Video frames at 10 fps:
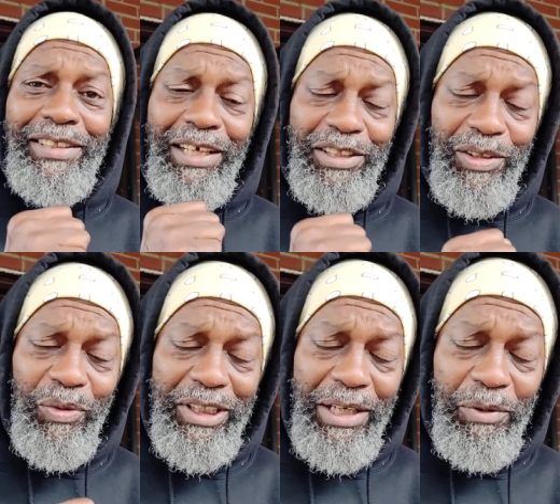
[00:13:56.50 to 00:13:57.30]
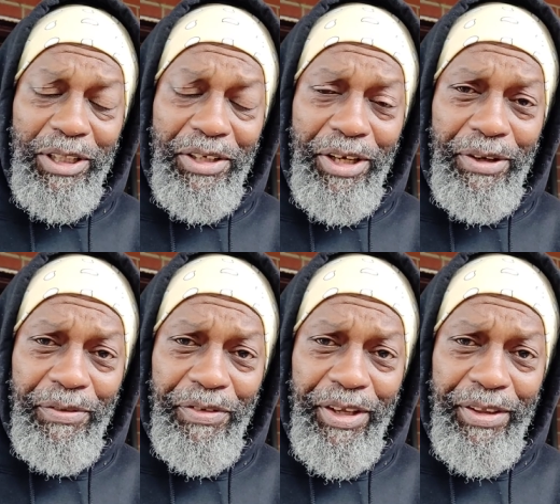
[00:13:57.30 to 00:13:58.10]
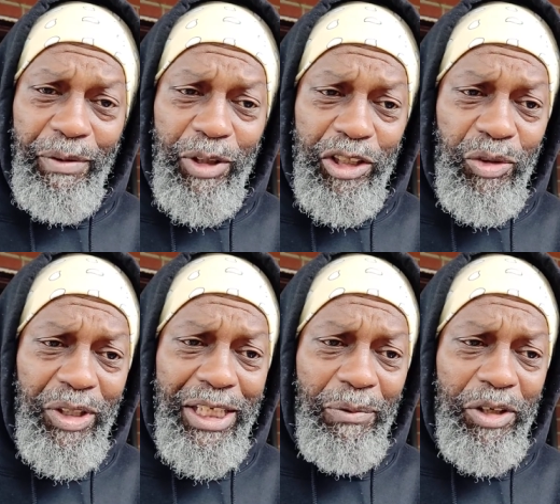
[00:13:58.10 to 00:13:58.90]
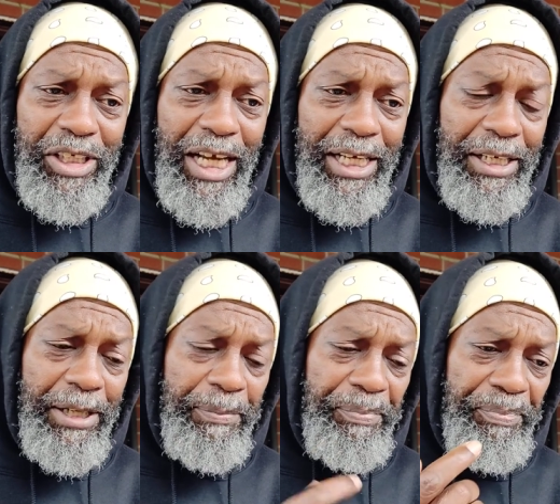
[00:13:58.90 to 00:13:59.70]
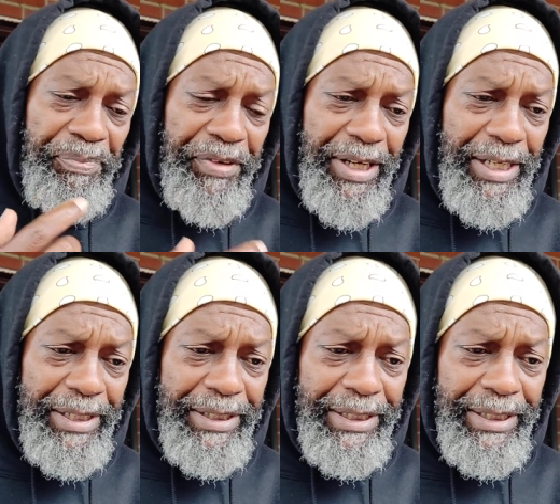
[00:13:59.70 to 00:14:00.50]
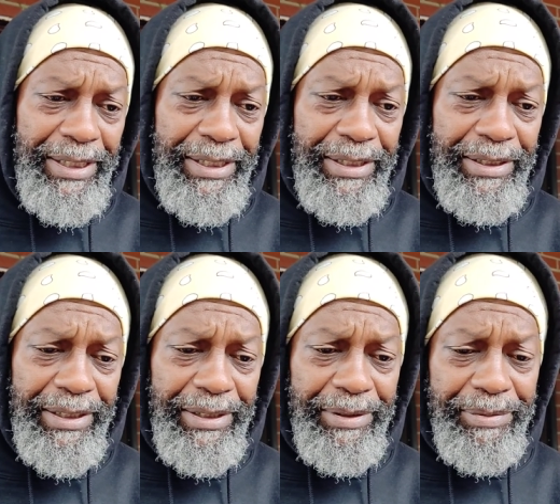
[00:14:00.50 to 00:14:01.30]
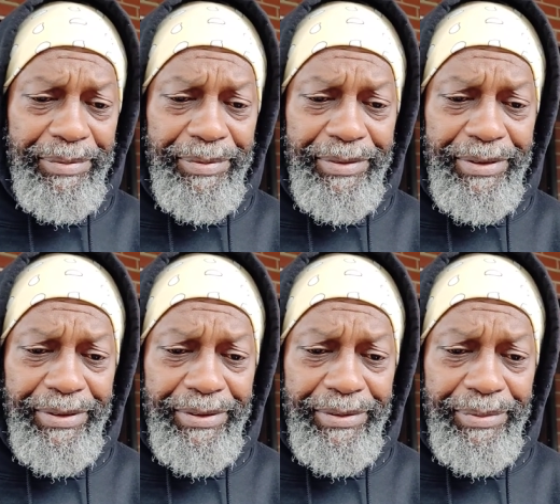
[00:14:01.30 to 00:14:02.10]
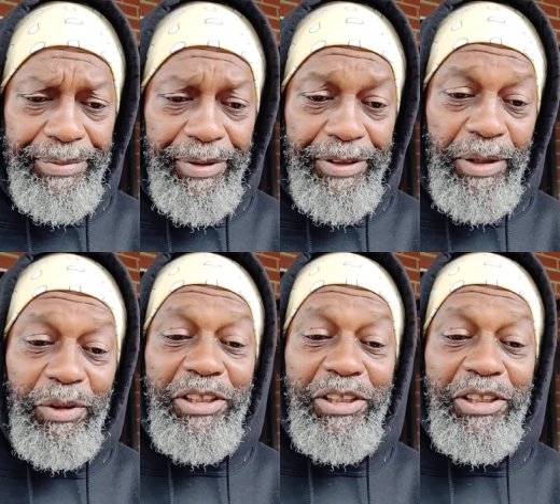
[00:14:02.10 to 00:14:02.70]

and so what they were they they, they were doing they were taking it uh, uh, well, they were